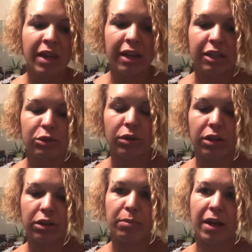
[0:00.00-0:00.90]
Is where
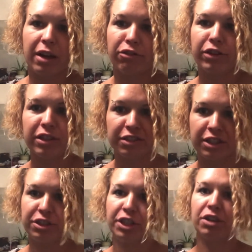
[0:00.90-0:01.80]
it'll manifest
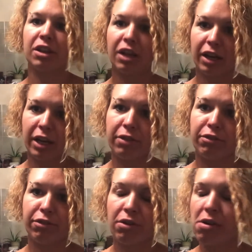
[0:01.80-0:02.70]
into your
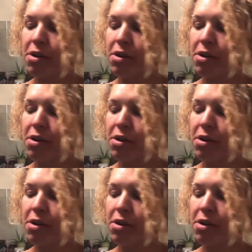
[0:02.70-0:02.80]
life.